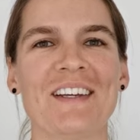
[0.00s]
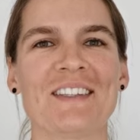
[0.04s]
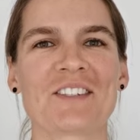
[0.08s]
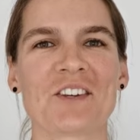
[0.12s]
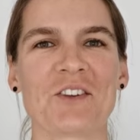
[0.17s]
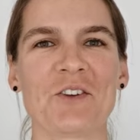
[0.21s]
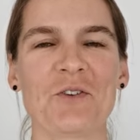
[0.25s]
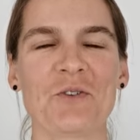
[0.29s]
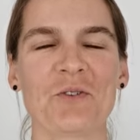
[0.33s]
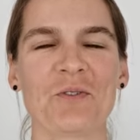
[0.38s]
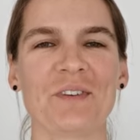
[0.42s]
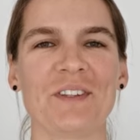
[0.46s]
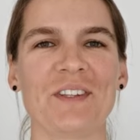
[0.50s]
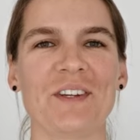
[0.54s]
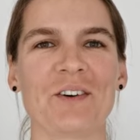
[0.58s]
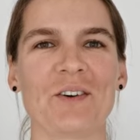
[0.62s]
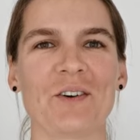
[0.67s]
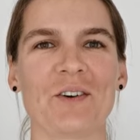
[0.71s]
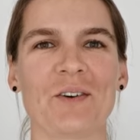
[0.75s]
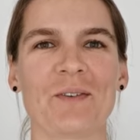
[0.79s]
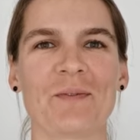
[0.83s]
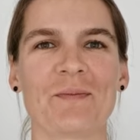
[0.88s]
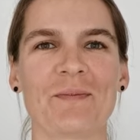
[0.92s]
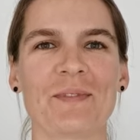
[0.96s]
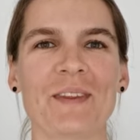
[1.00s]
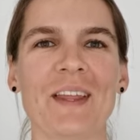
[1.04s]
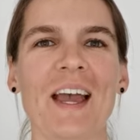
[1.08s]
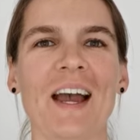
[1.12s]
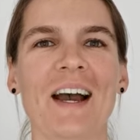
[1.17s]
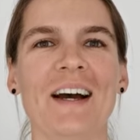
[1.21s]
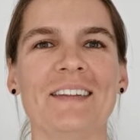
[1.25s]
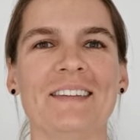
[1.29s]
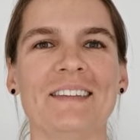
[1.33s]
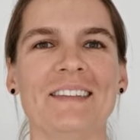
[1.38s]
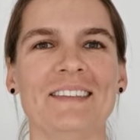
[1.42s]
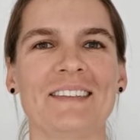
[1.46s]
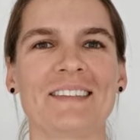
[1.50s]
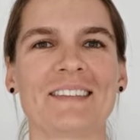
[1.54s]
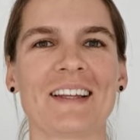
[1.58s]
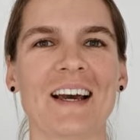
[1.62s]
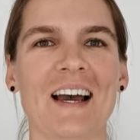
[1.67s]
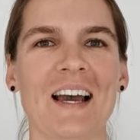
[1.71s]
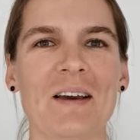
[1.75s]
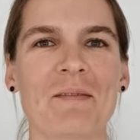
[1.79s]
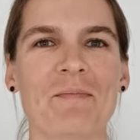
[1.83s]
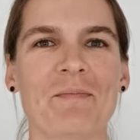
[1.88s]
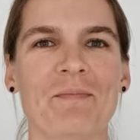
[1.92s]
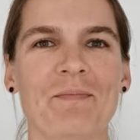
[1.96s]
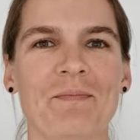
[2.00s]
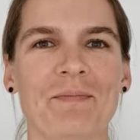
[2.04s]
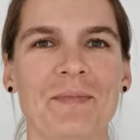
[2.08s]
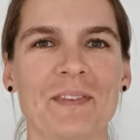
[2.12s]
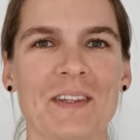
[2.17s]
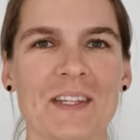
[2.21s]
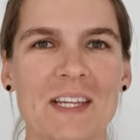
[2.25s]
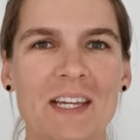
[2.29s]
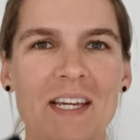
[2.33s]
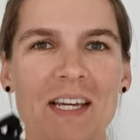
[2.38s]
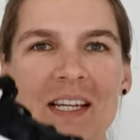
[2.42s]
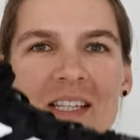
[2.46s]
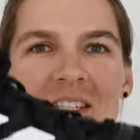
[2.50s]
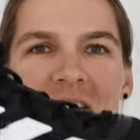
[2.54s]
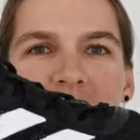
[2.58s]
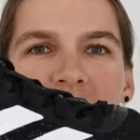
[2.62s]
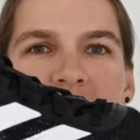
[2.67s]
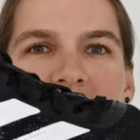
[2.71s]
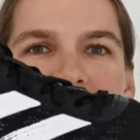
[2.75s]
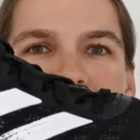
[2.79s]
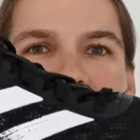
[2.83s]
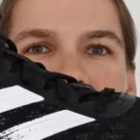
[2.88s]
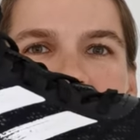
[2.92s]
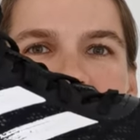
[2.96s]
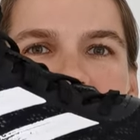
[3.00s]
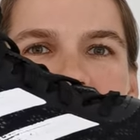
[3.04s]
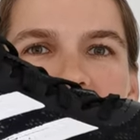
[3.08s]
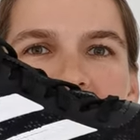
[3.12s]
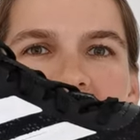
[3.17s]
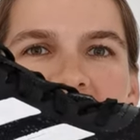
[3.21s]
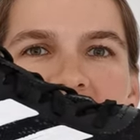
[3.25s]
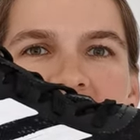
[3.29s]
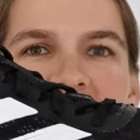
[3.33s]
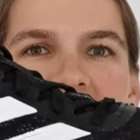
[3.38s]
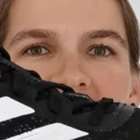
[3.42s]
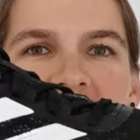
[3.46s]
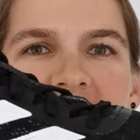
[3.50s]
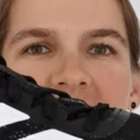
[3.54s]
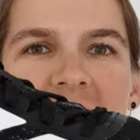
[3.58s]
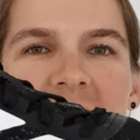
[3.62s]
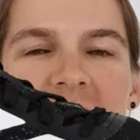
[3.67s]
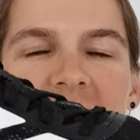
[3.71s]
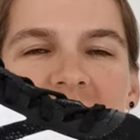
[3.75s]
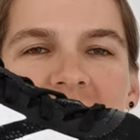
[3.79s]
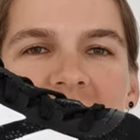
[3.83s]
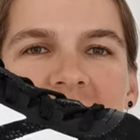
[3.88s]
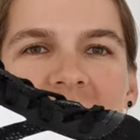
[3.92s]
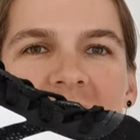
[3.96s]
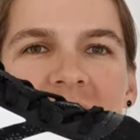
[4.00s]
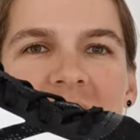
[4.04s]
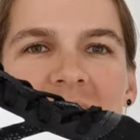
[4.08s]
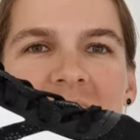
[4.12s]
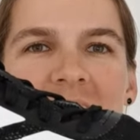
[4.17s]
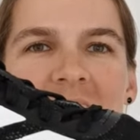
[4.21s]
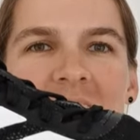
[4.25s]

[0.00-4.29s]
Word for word: it's a new video, and this time it's about Adidas SL20.